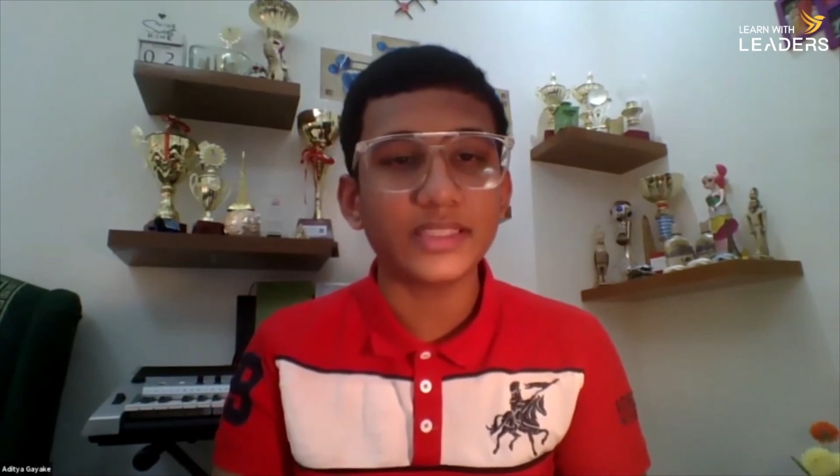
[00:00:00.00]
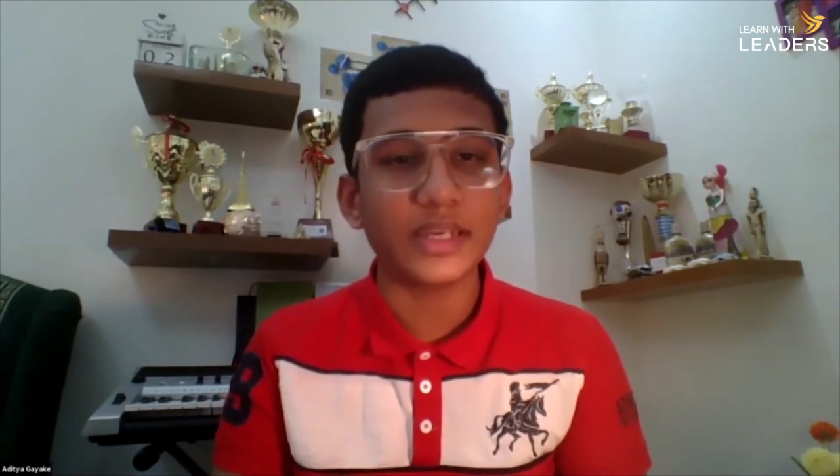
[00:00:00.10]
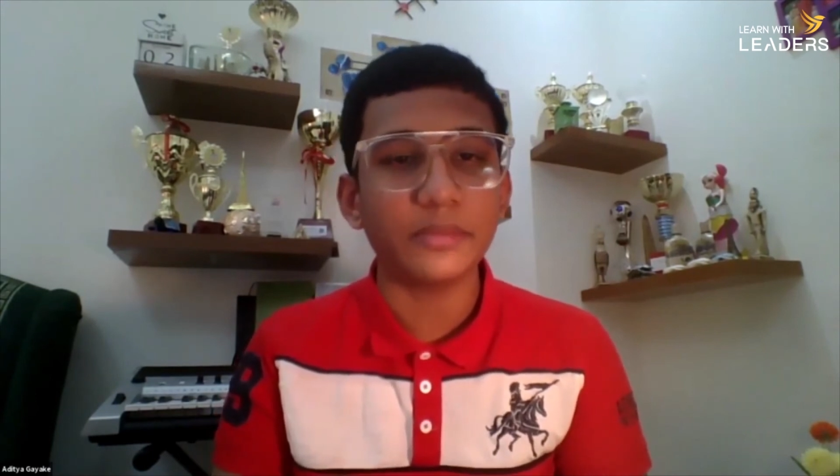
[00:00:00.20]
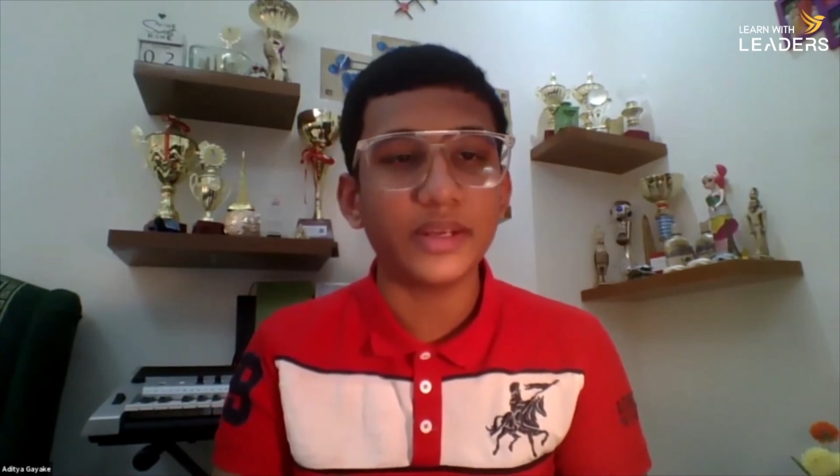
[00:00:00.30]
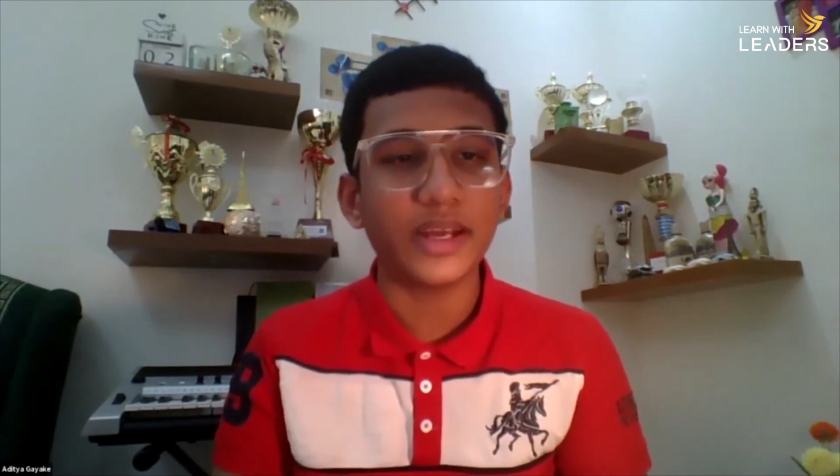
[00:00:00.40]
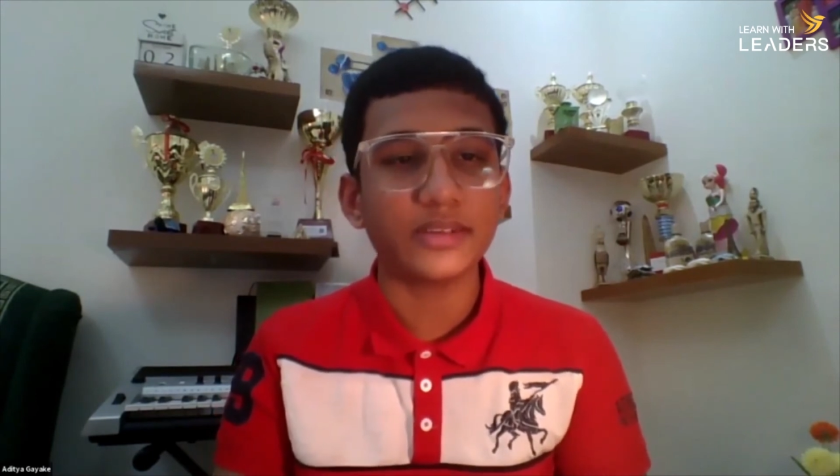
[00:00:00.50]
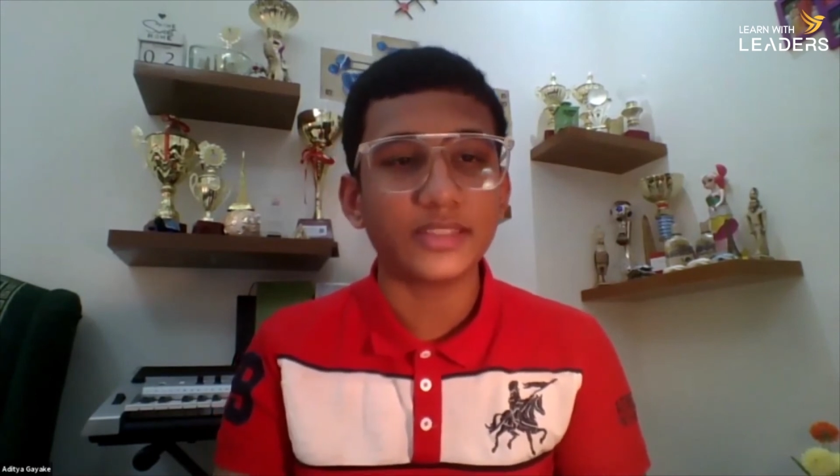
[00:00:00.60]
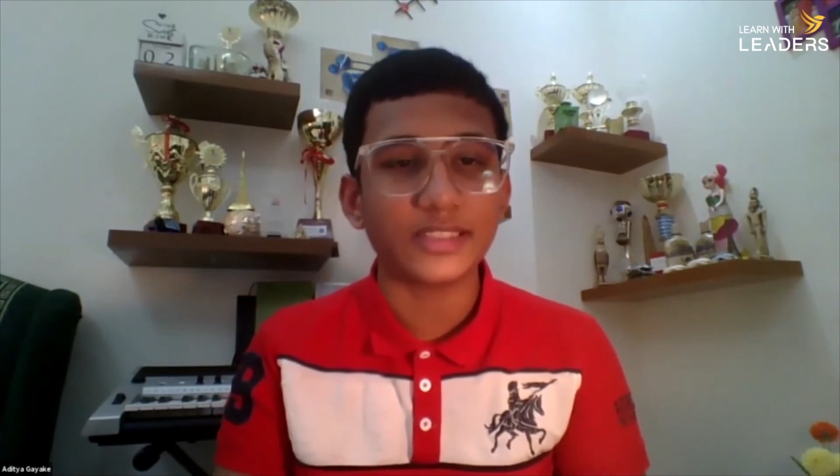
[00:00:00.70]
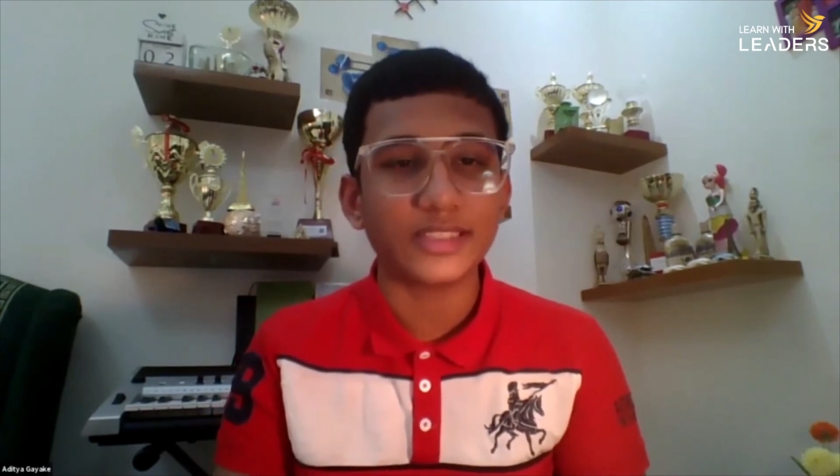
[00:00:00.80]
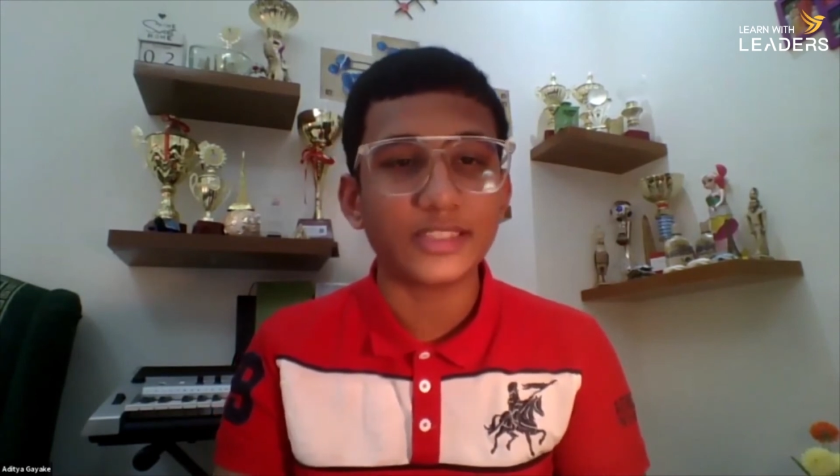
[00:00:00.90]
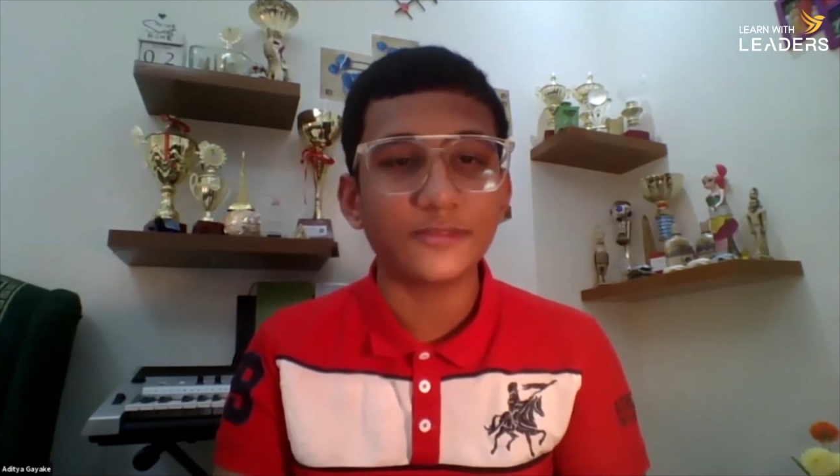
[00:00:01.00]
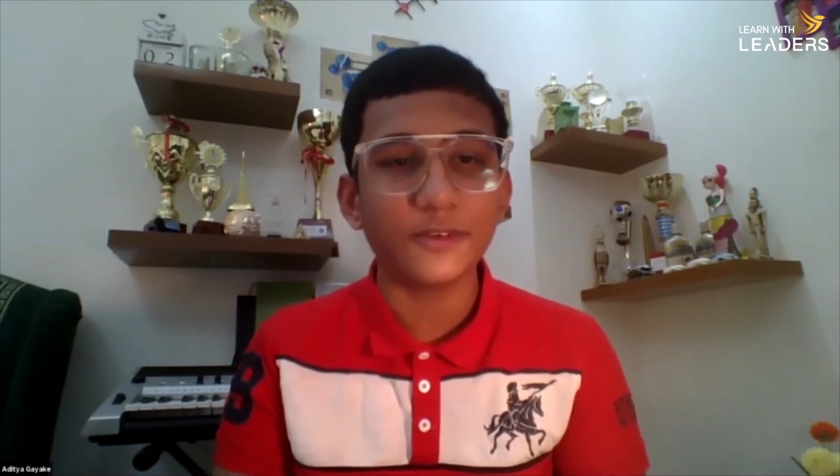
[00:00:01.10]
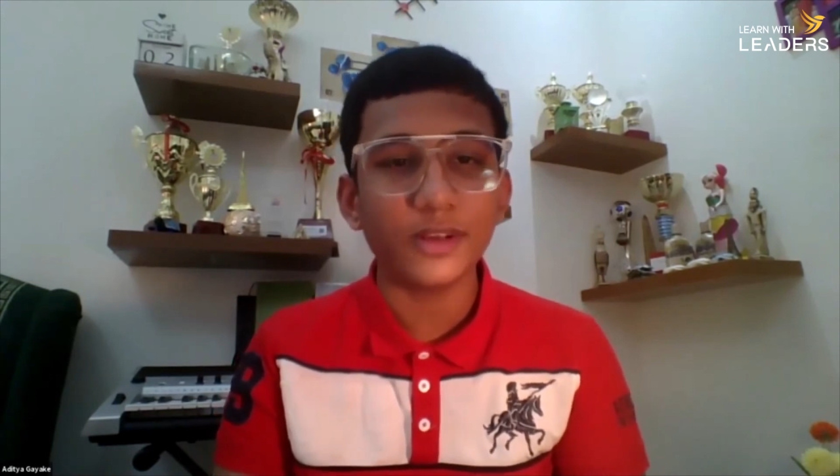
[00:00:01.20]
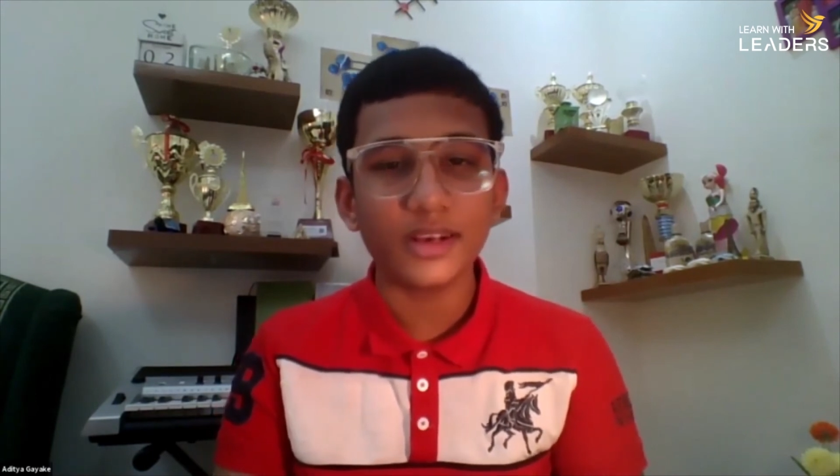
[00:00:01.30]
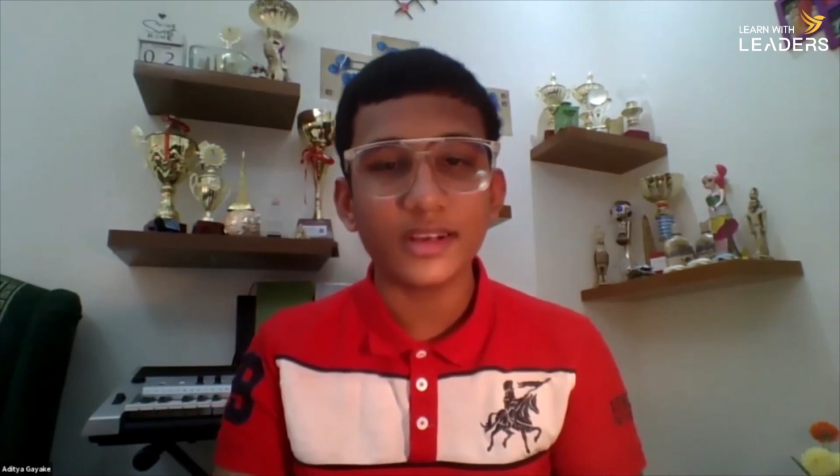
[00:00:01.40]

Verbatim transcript: this seminar successful.